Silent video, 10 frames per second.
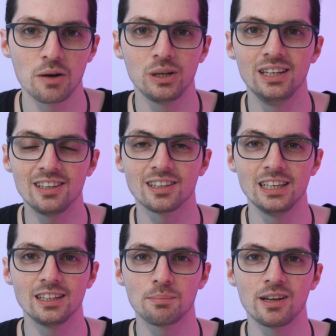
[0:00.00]
I will list and
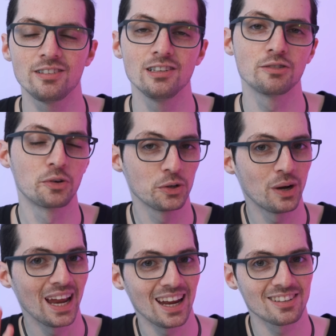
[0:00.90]
link the best deals for
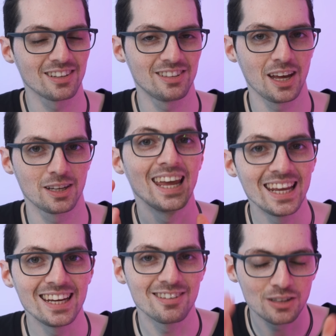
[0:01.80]
you. As I said,
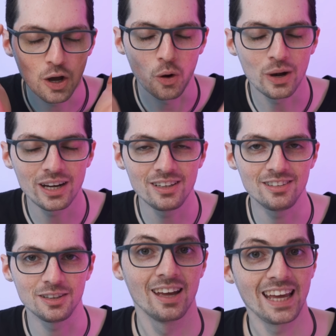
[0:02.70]
it is crazy.